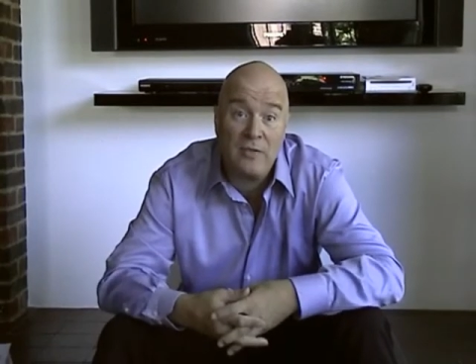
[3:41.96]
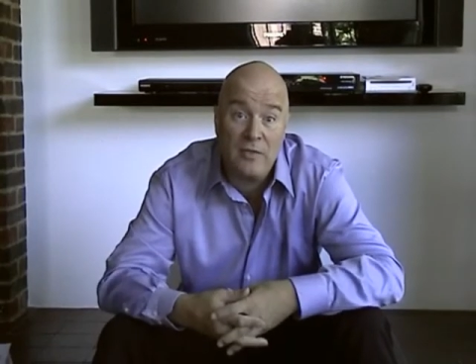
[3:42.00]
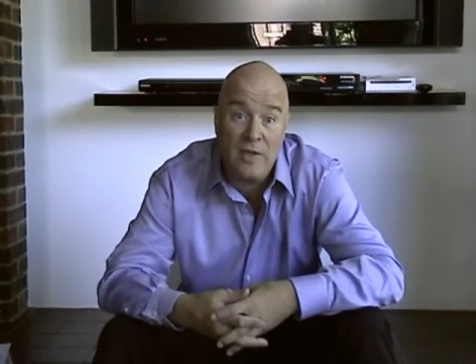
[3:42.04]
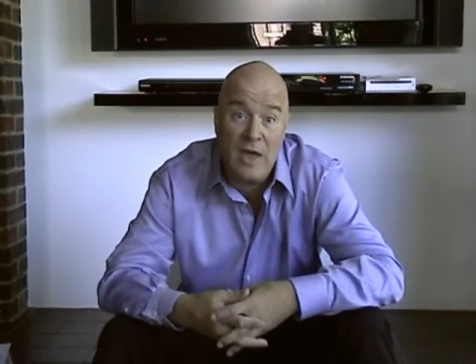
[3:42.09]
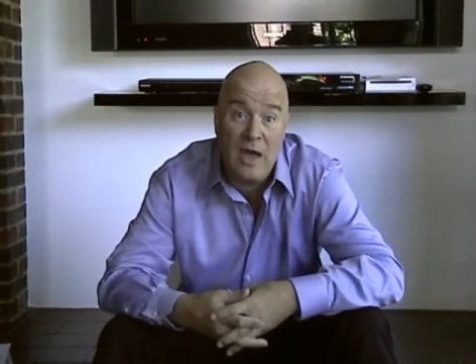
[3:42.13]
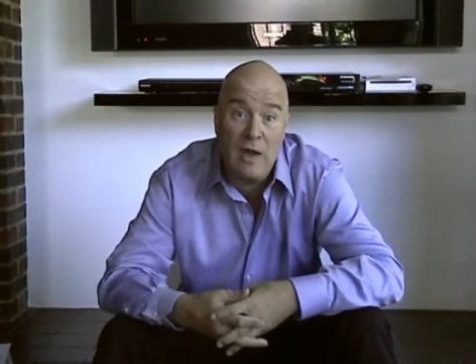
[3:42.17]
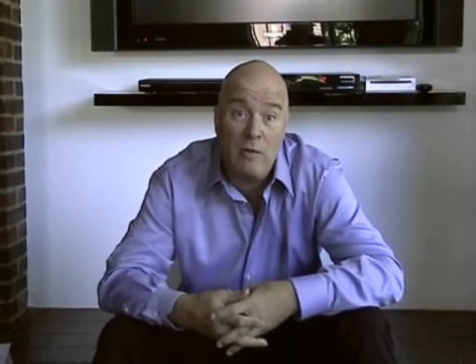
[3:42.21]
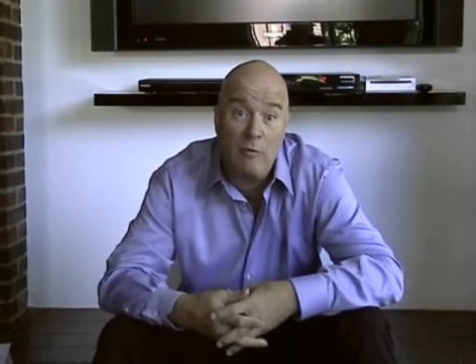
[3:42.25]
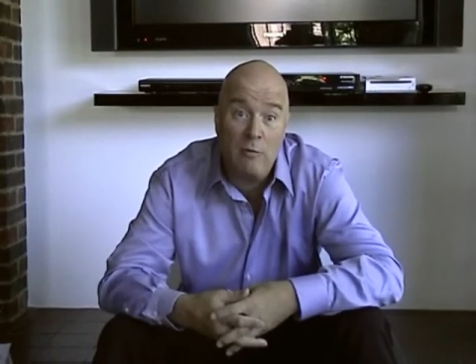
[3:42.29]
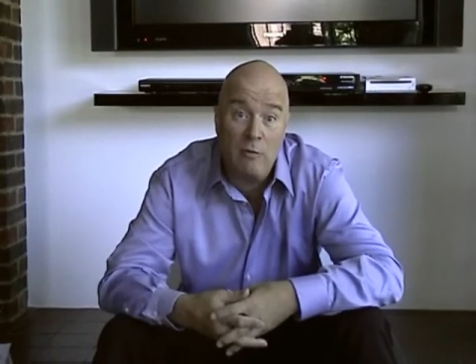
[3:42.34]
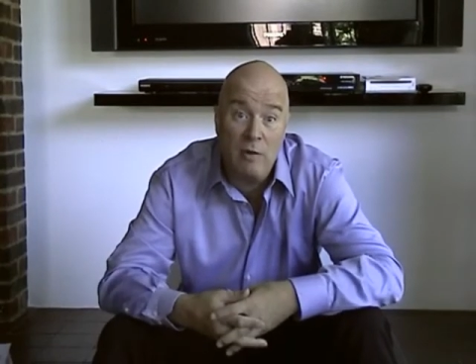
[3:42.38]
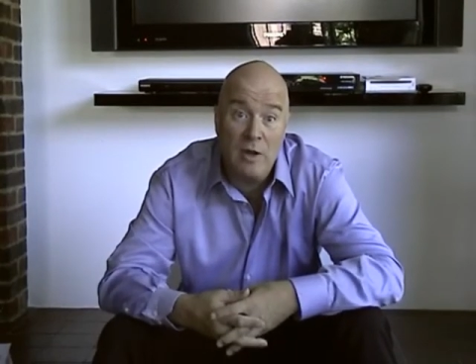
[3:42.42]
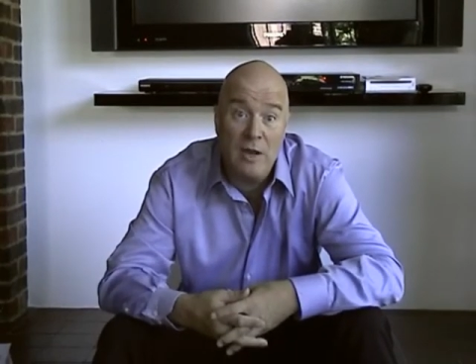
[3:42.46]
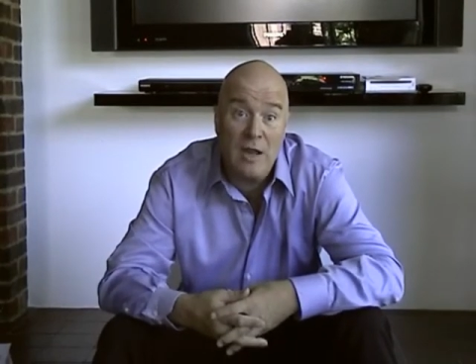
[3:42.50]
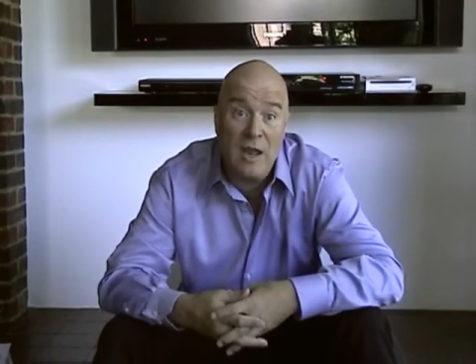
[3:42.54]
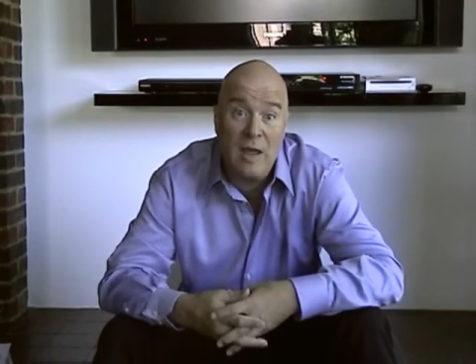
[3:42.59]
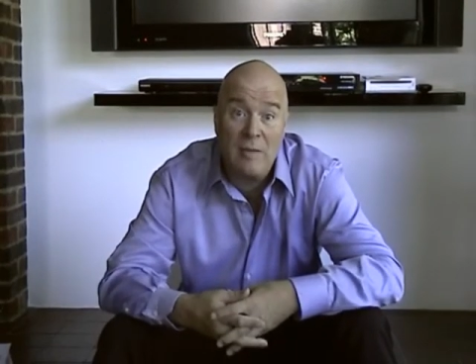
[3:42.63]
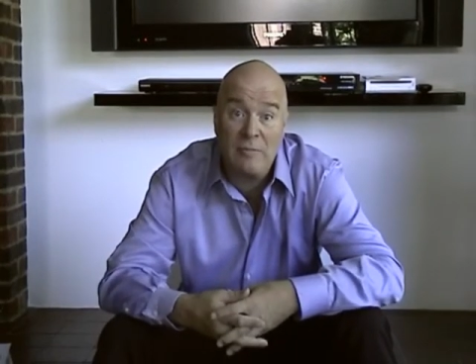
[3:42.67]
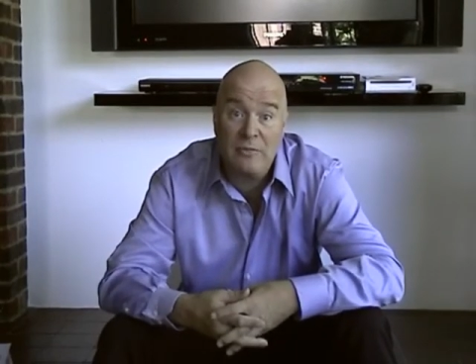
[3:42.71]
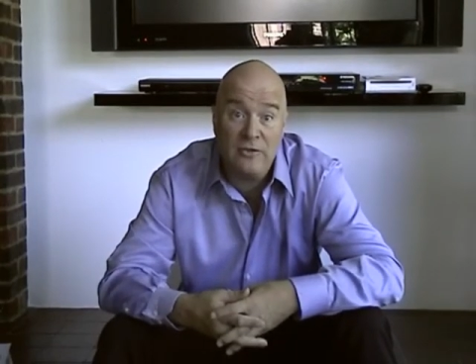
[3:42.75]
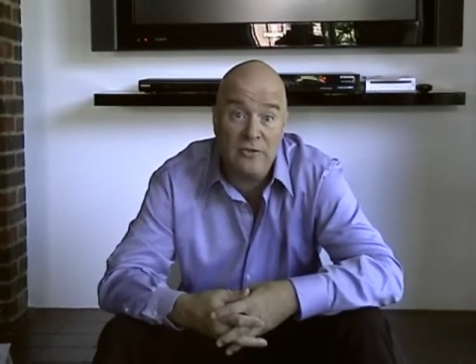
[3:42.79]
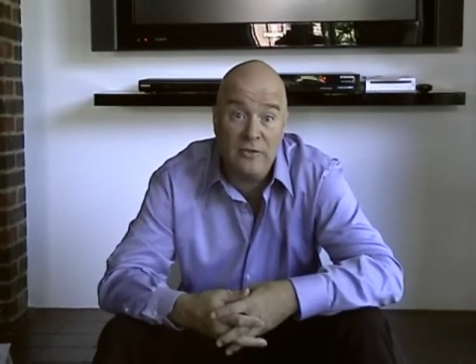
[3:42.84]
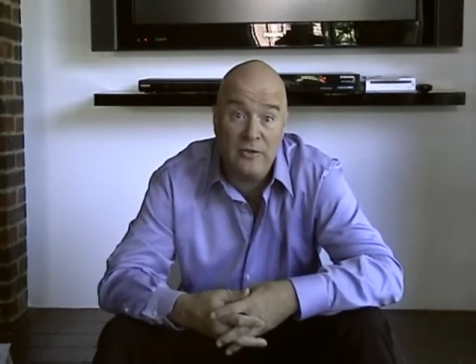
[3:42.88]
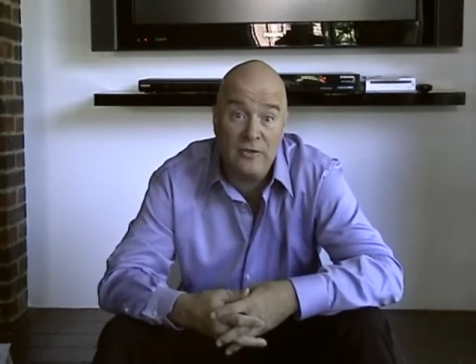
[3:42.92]
that
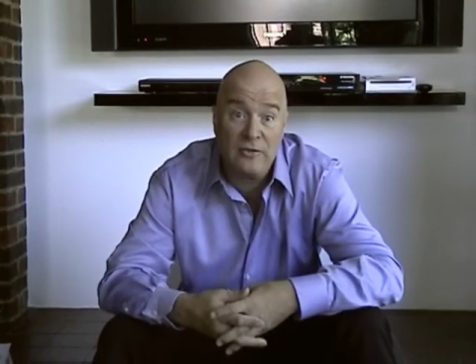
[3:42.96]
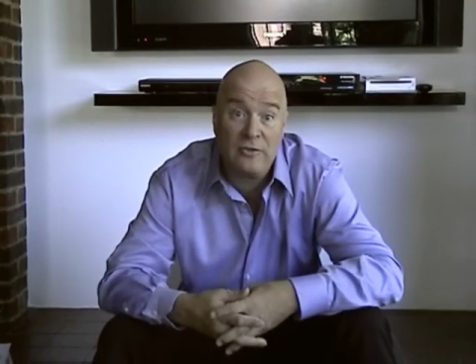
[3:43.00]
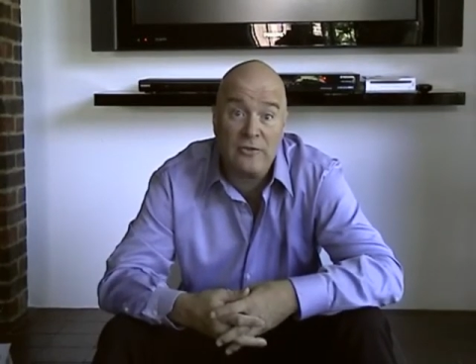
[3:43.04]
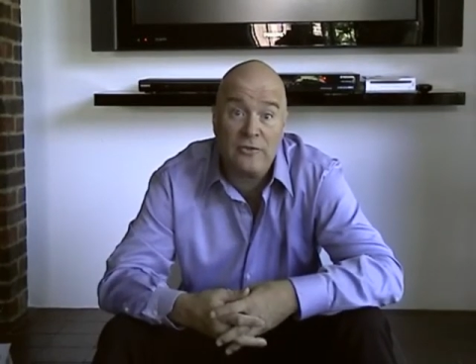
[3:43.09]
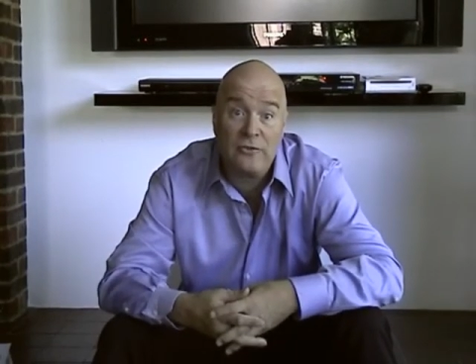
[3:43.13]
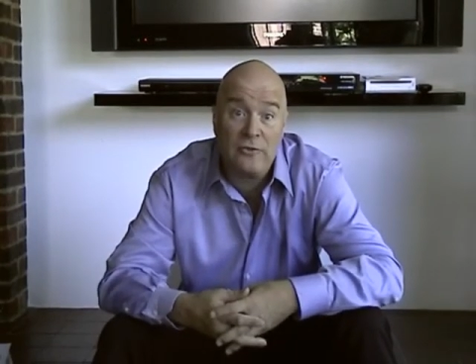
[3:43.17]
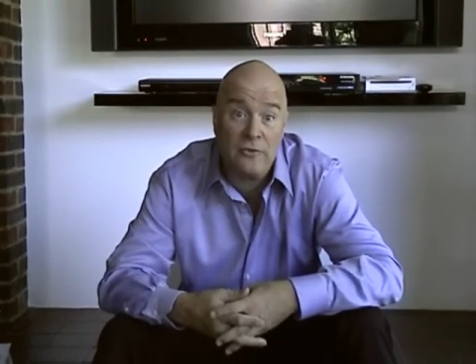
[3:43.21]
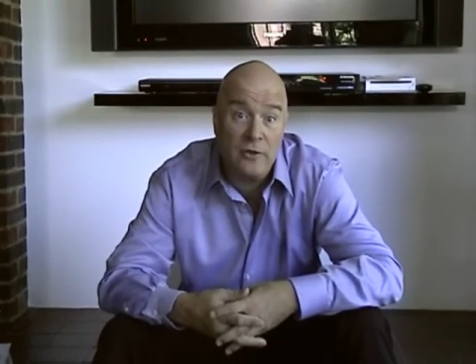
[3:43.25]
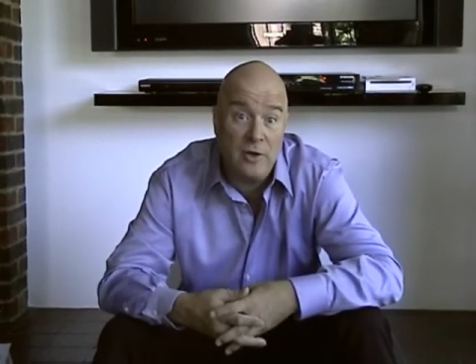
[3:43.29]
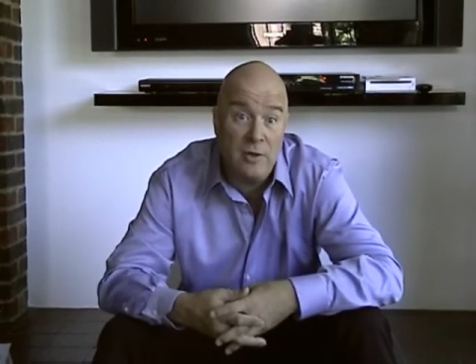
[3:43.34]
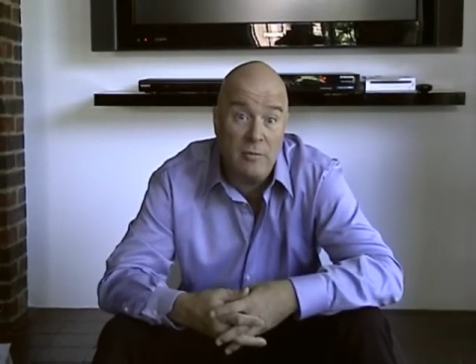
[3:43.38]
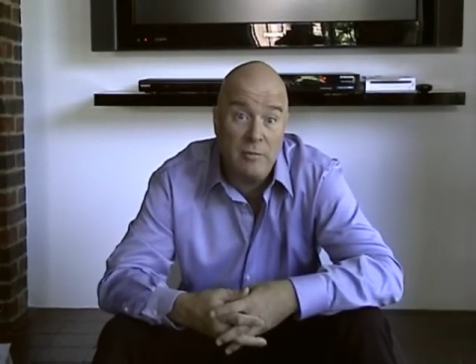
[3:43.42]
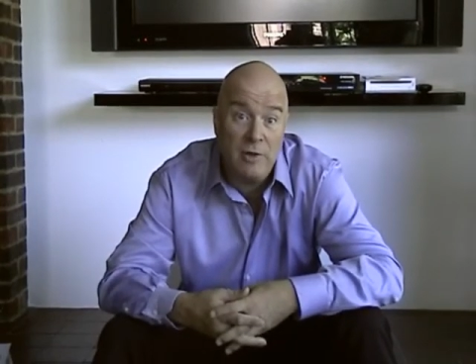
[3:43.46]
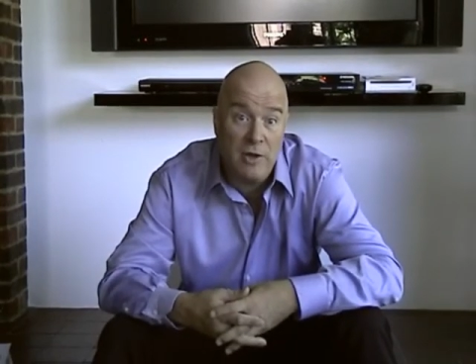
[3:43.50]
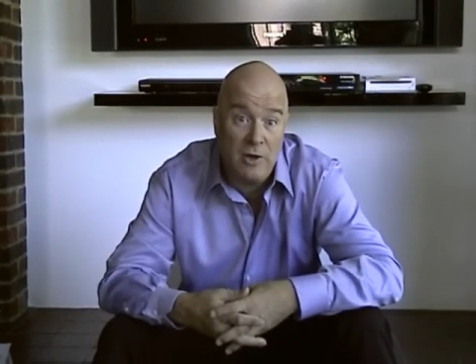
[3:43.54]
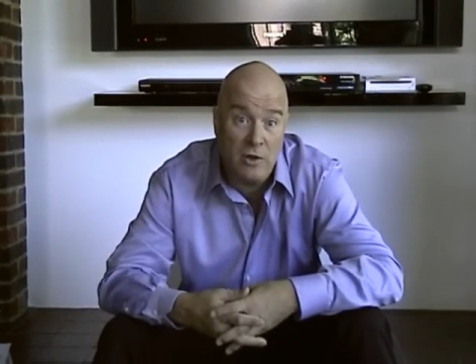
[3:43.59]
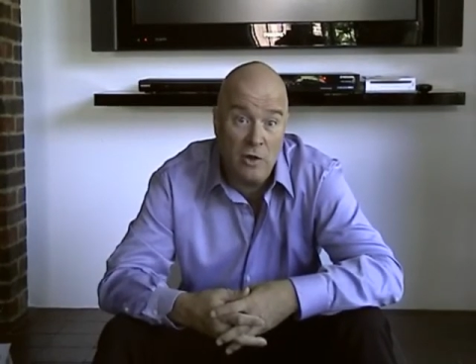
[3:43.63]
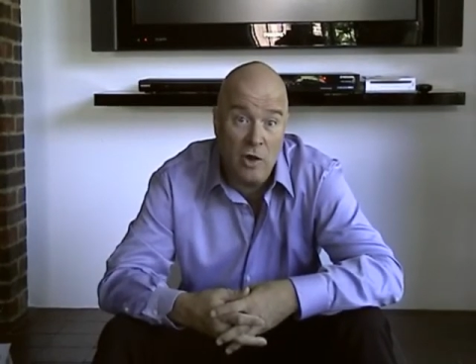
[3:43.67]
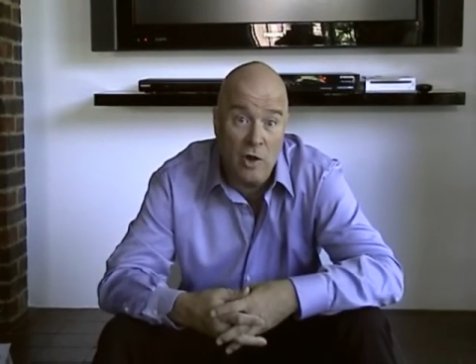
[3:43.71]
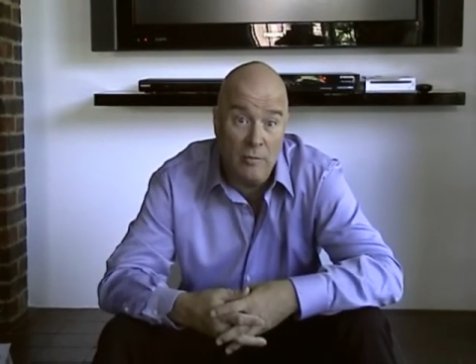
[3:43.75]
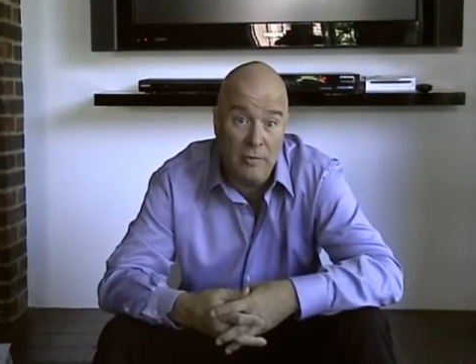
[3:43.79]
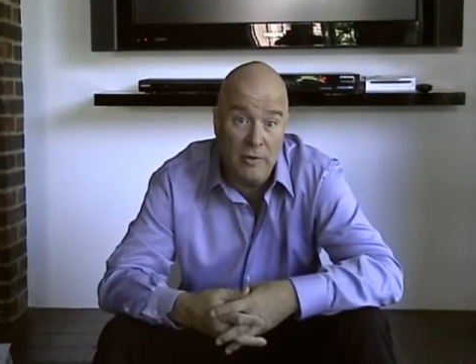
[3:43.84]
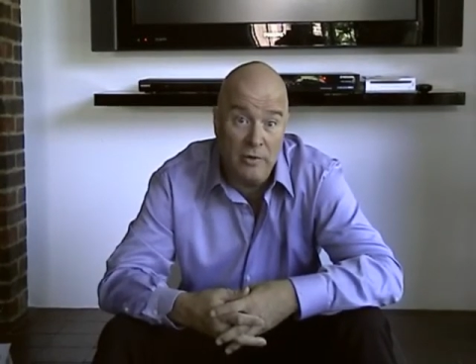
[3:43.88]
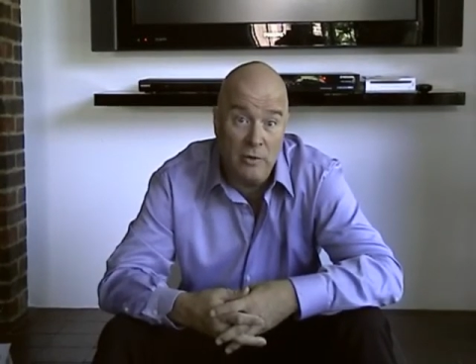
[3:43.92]
relapse is extremely
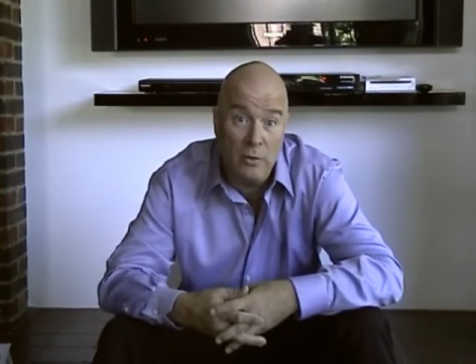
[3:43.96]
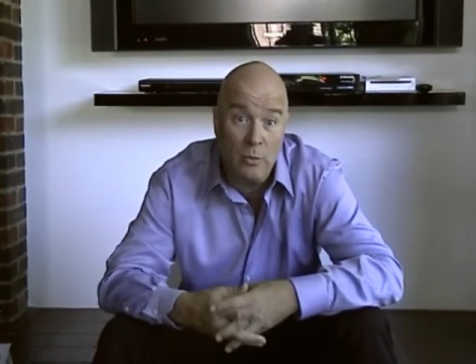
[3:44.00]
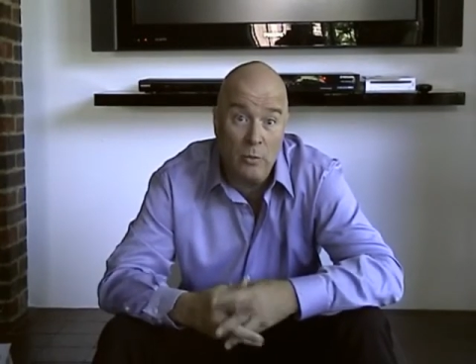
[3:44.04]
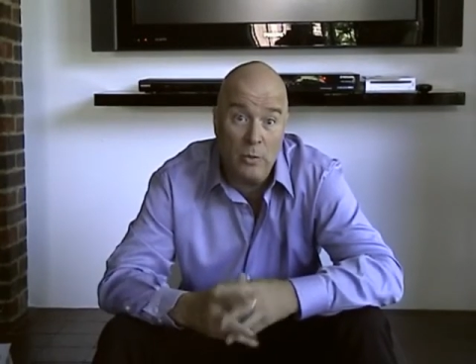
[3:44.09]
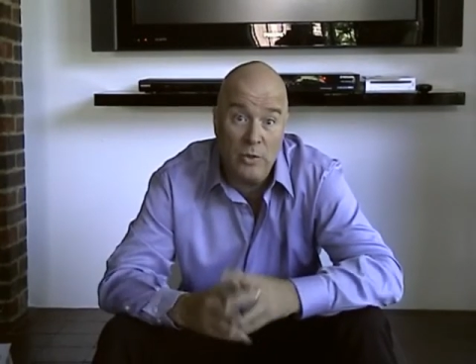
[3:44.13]
common